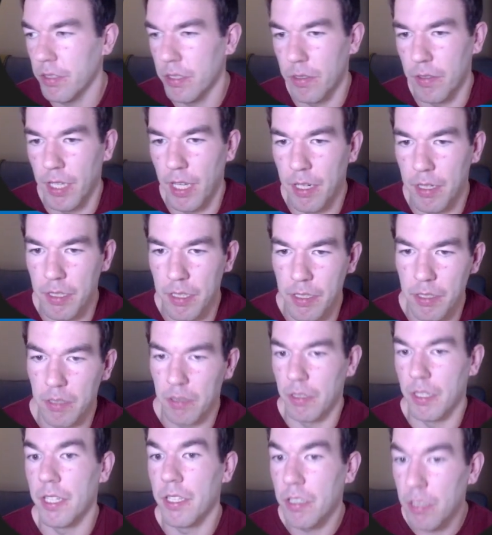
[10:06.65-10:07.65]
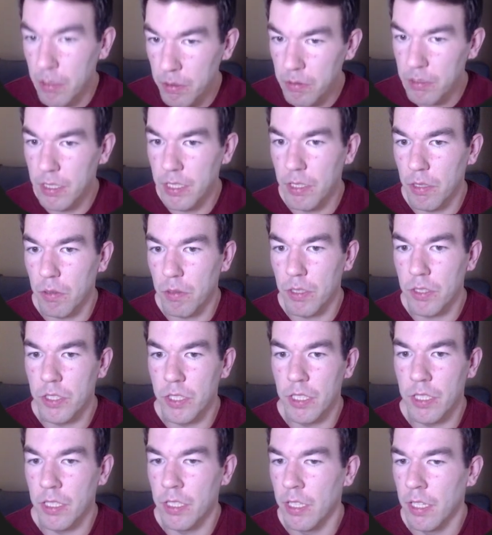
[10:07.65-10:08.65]
so that includes the
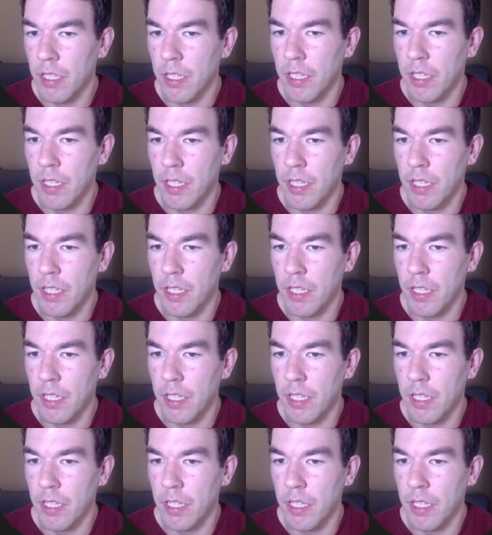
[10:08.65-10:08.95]
origin,